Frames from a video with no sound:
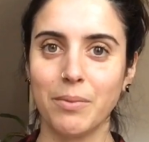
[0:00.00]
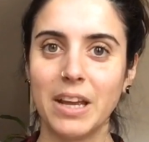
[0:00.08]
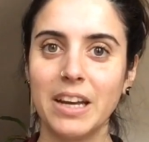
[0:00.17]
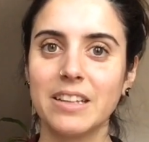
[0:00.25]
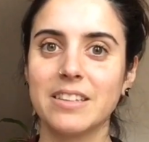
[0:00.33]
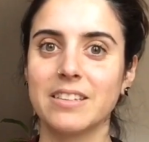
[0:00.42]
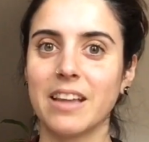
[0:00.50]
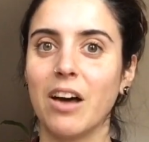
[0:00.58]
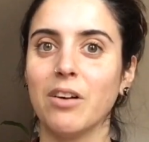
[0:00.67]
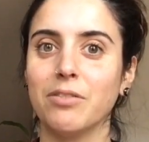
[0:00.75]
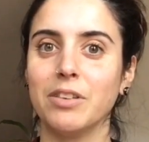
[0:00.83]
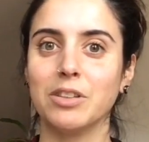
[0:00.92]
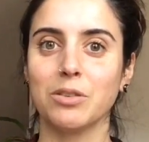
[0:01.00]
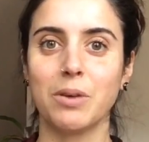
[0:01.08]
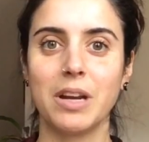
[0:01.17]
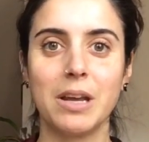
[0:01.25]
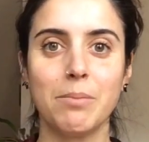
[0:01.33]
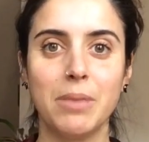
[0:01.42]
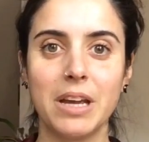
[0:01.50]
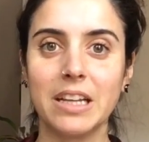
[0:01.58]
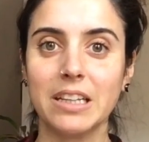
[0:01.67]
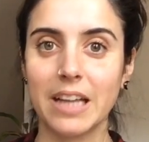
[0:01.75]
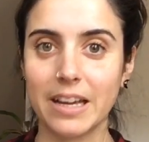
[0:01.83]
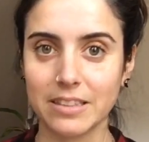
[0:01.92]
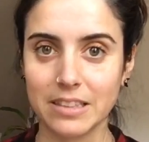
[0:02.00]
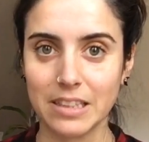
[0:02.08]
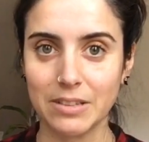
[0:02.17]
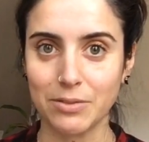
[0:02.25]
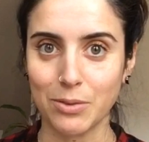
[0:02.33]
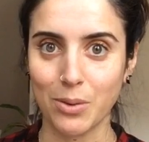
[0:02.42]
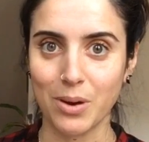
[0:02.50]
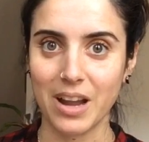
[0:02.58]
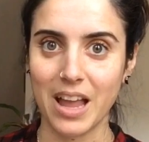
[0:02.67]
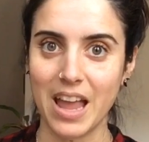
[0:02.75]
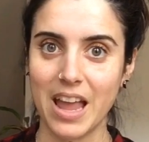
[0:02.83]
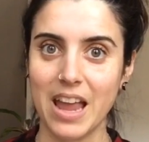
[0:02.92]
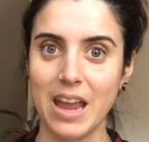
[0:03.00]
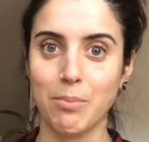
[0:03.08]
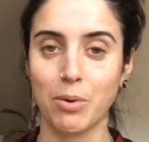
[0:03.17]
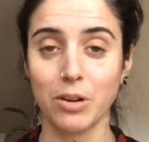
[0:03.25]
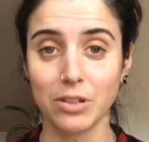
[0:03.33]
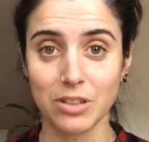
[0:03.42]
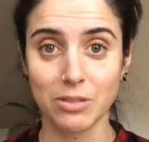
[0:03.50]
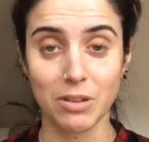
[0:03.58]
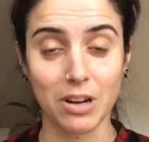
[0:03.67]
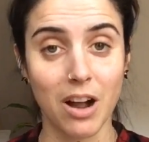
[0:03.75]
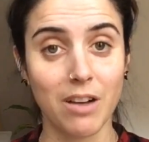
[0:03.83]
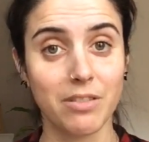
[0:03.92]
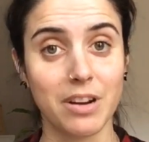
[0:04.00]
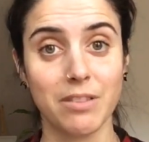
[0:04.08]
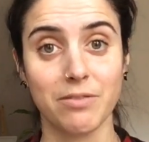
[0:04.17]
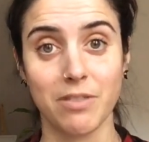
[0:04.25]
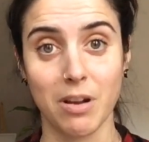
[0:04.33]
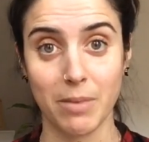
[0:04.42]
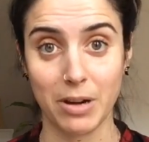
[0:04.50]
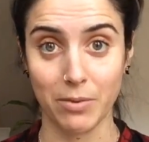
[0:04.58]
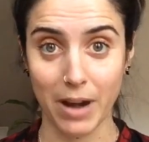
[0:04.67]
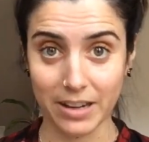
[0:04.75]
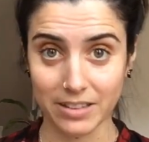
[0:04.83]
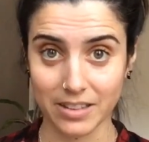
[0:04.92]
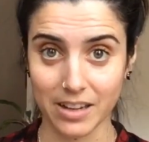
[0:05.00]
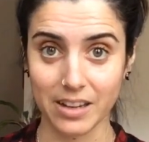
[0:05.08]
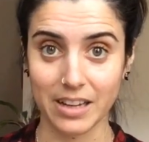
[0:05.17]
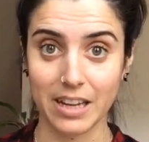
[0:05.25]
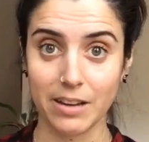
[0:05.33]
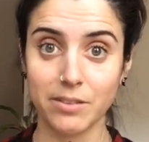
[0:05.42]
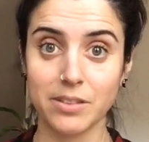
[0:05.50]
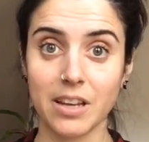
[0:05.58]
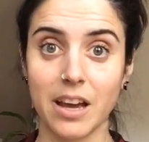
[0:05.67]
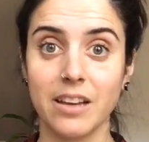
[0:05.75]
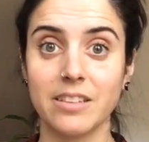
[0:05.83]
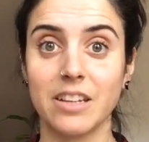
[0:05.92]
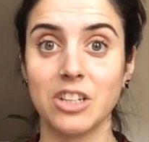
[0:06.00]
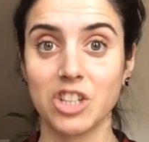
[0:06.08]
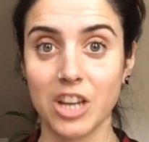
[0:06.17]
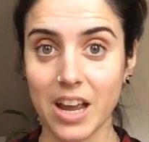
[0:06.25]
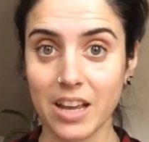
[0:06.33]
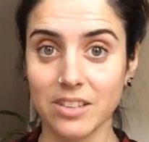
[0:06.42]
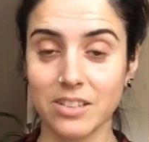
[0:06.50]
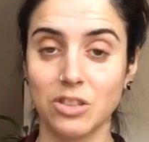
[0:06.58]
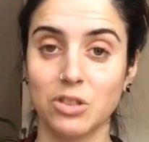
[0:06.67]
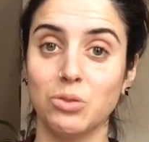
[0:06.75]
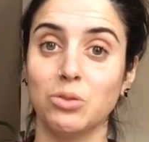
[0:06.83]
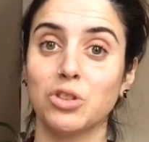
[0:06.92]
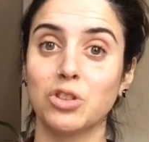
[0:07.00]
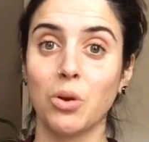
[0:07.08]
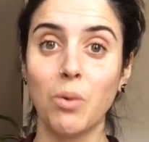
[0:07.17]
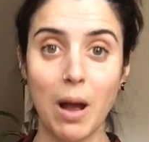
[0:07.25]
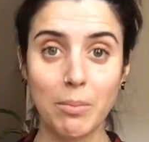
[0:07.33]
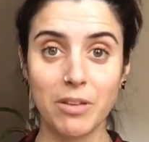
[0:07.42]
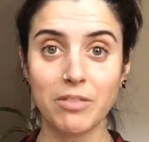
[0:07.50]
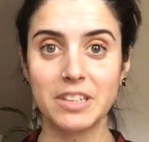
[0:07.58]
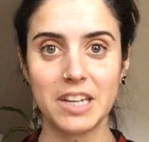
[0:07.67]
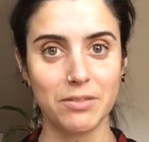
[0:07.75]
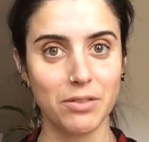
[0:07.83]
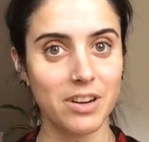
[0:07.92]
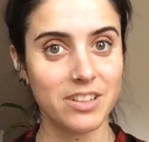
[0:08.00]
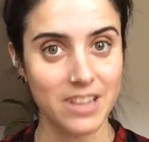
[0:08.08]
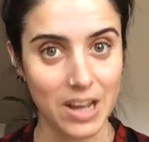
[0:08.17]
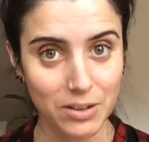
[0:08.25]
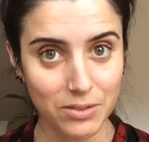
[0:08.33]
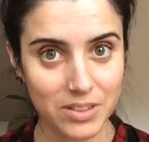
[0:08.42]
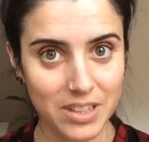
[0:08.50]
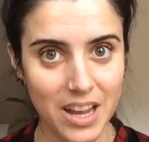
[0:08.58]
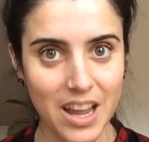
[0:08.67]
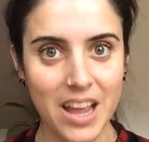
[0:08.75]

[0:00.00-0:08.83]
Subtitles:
in itself is already a big lesson for a person recovering from anorexia. It gives us a chance to show up every day for ourselves,